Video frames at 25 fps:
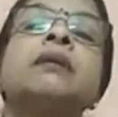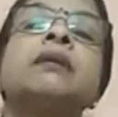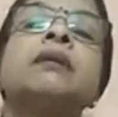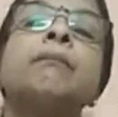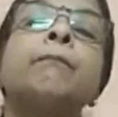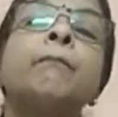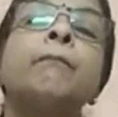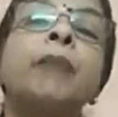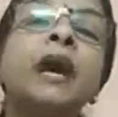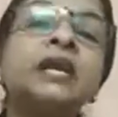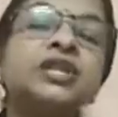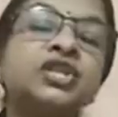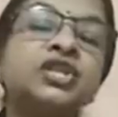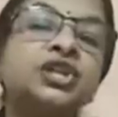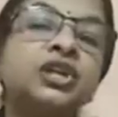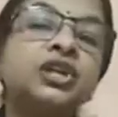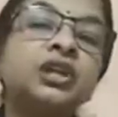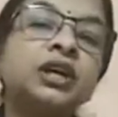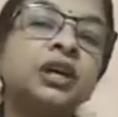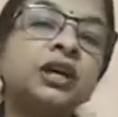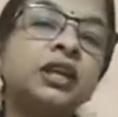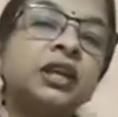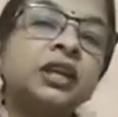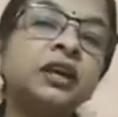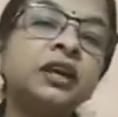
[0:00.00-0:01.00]
much
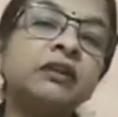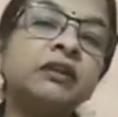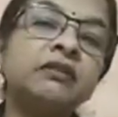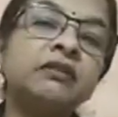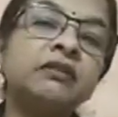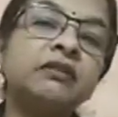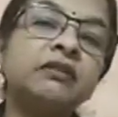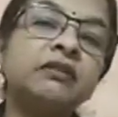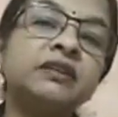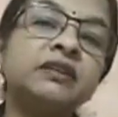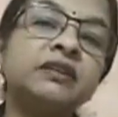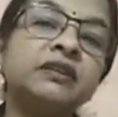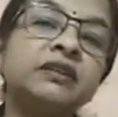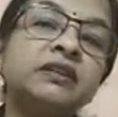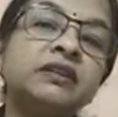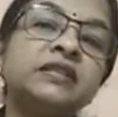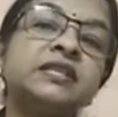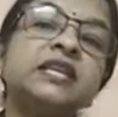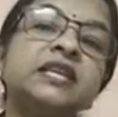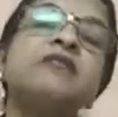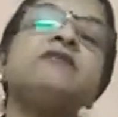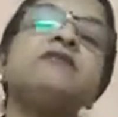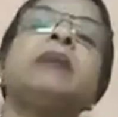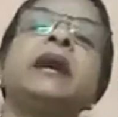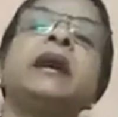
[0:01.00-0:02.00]
earlier received
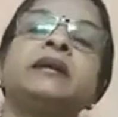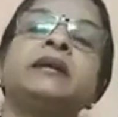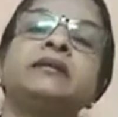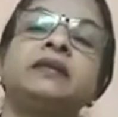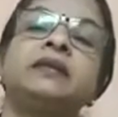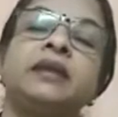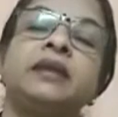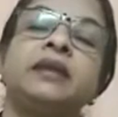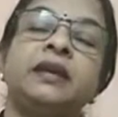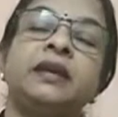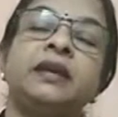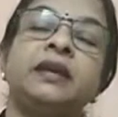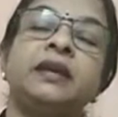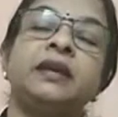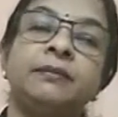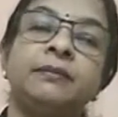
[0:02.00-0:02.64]
by them